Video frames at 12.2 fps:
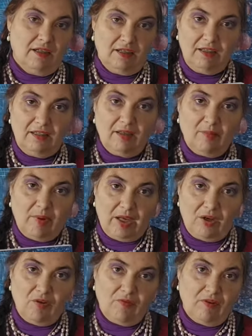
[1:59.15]
reading
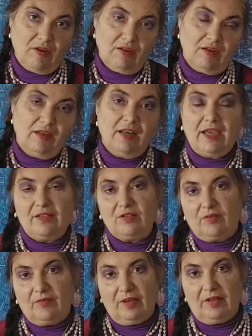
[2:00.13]
my novel
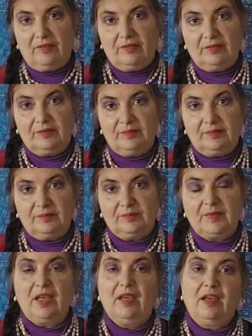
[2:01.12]
Lights of Love.
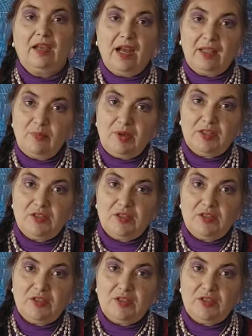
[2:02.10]
God